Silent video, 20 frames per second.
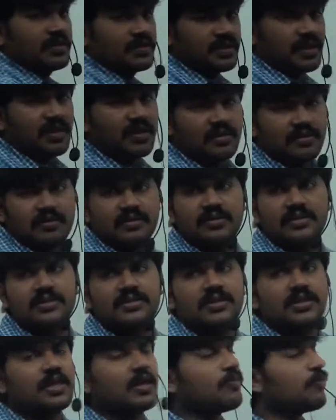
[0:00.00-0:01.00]
Sir,
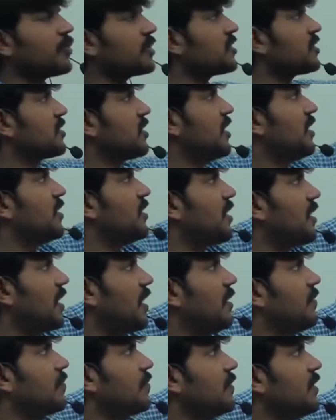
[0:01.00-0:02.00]
this is the first
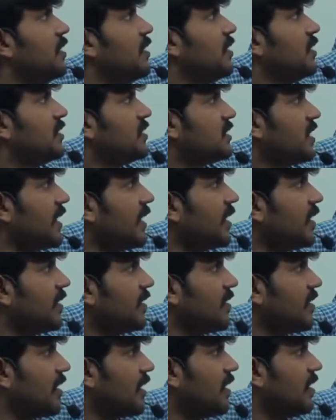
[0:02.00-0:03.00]
entry,
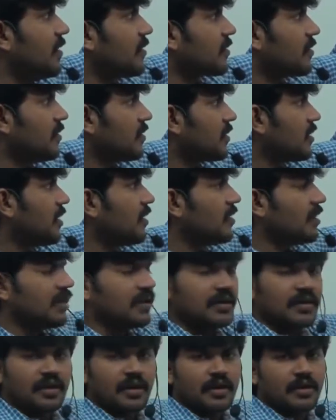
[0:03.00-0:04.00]
second entry, third
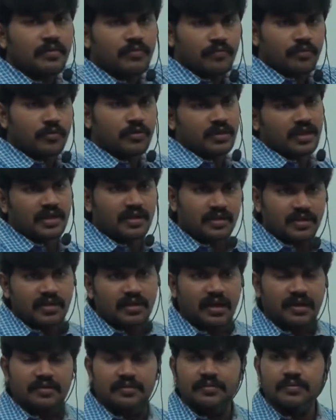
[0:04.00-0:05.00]
entry, fourth
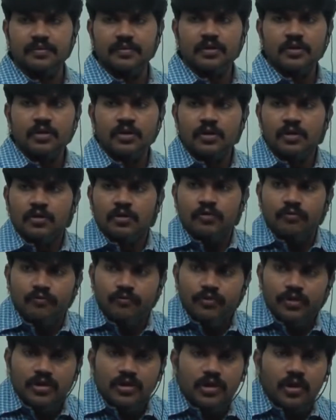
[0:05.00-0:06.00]
entry, right?
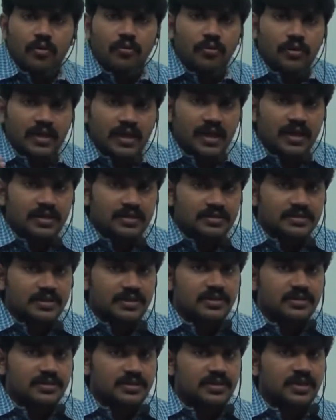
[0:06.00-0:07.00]
Without
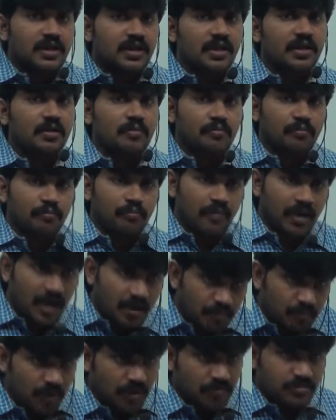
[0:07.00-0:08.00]
existing
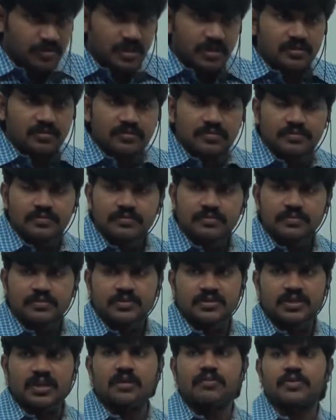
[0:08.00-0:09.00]
map object.
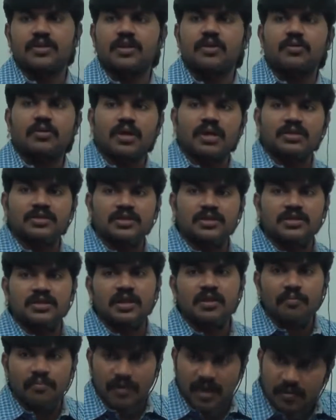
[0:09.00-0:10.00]
Sir, without
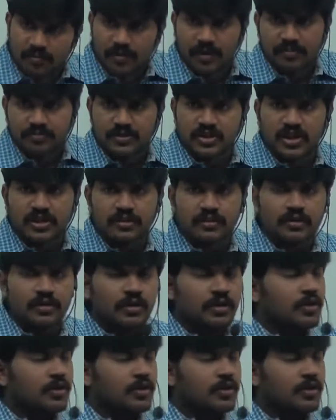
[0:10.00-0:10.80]
existing map object,